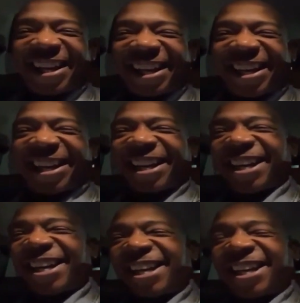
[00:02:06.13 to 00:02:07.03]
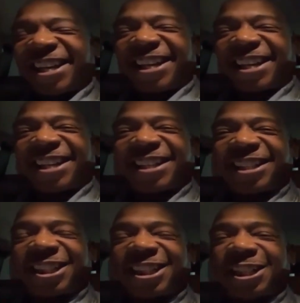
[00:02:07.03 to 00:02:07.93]

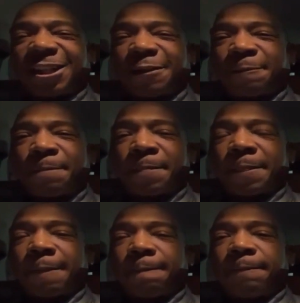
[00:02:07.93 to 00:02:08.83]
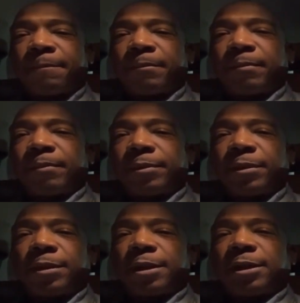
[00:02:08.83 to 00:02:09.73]

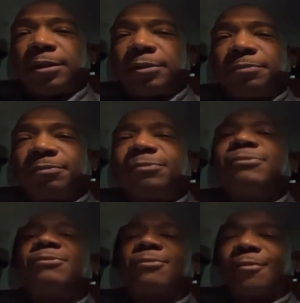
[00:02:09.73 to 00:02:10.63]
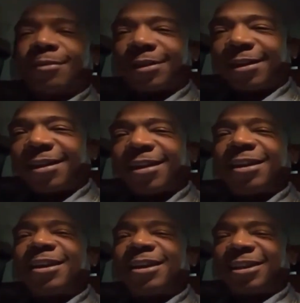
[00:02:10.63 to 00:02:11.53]

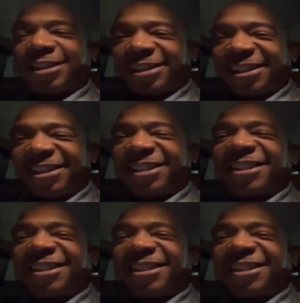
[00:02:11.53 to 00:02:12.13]
[no speech]